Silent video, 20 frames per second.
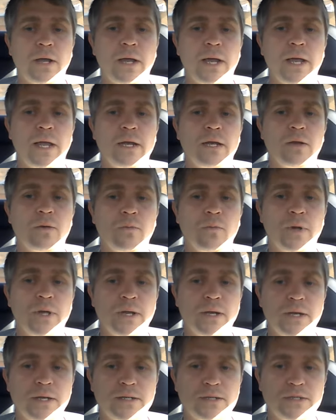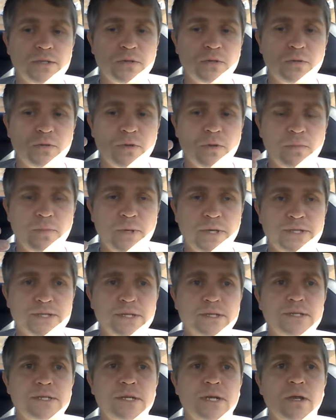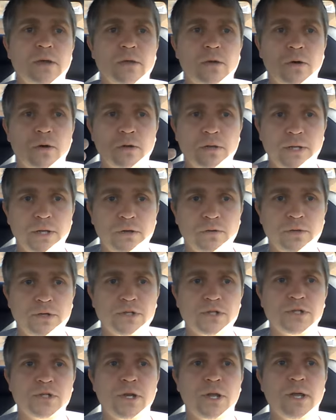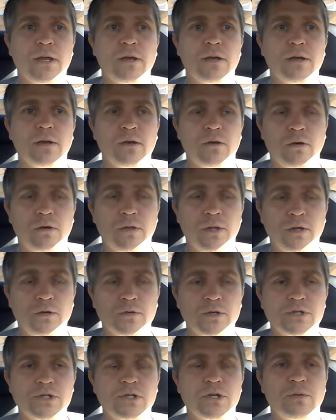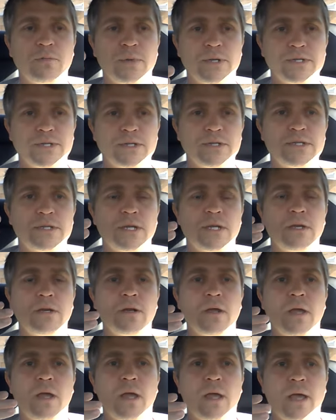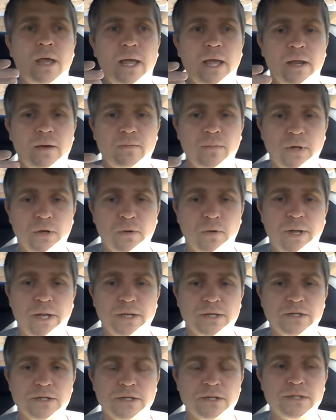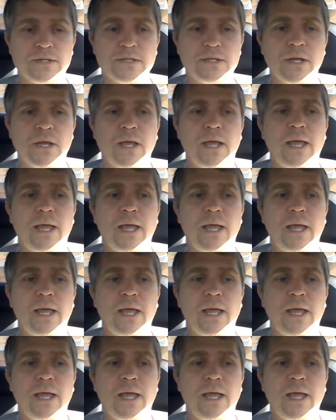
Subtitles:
and it went into the Byzantine, the early Christian Byzantine and Middle Ages,